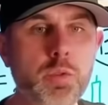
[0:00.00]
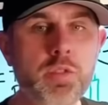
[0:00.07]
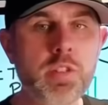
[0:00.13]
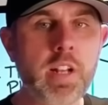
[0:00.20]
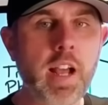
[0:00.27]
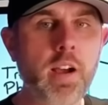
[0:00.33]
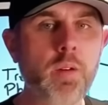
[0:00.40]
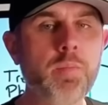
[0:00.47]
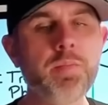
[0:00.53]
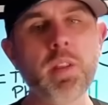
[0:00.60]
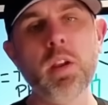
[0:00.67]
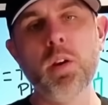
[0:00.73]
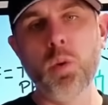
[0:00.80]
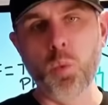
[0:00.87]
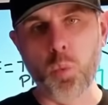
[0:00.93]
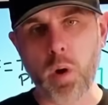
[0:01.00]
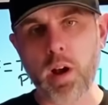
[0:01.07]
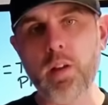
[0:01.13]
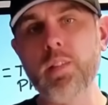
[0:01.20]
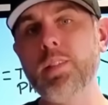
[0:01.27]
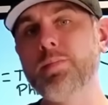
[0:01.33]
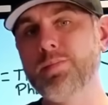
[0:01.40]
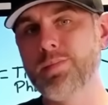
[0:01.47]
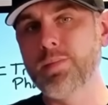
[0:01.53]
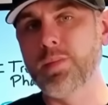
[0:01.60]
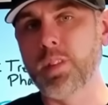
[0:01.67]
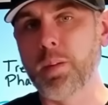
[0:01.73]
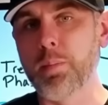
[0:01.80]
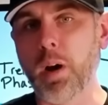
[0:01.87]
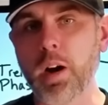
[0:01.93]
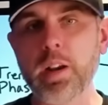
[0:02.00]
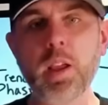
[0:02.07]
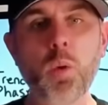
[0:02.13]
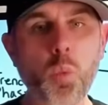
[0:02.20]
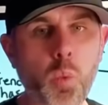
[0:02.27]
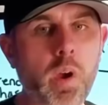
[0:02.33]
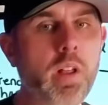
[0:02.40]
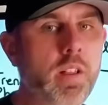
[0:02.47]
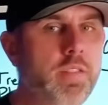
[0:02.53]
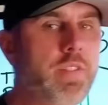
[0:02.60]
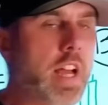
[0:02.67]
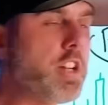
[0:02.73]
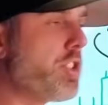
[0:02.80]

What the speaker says: now? Well, the market will eventually